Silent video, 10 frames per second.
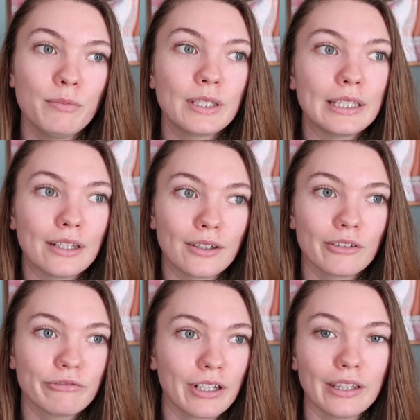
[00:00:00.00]

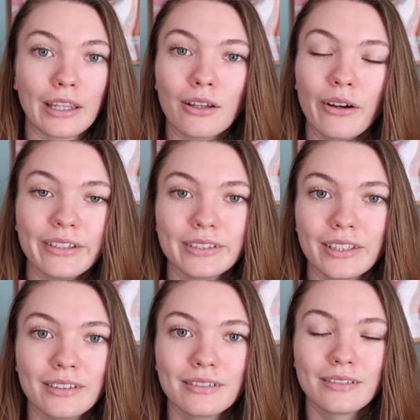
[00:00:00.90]
beginner friendly
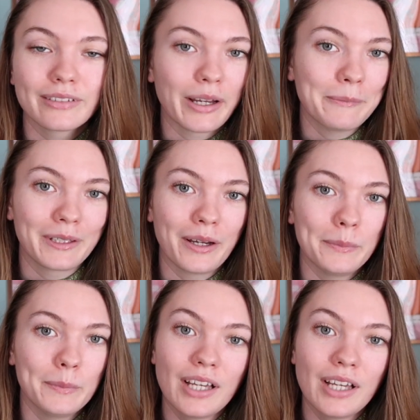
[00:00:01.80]
content coming up.